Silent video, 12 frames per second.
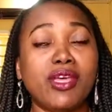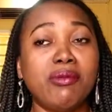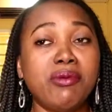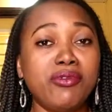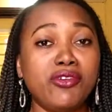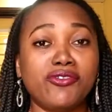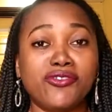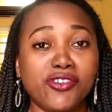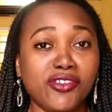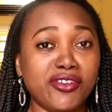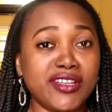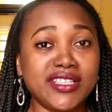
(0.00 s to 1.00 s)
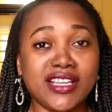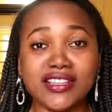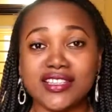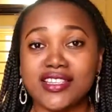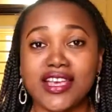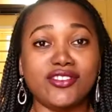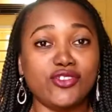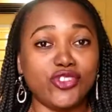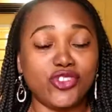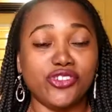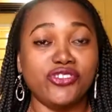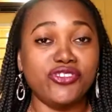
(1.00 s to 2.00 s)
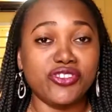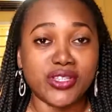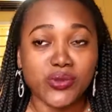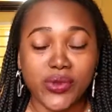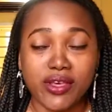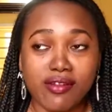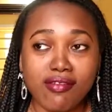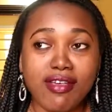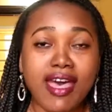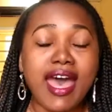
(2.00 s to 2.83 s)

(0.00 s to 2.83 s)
your followers can decide to join you as well.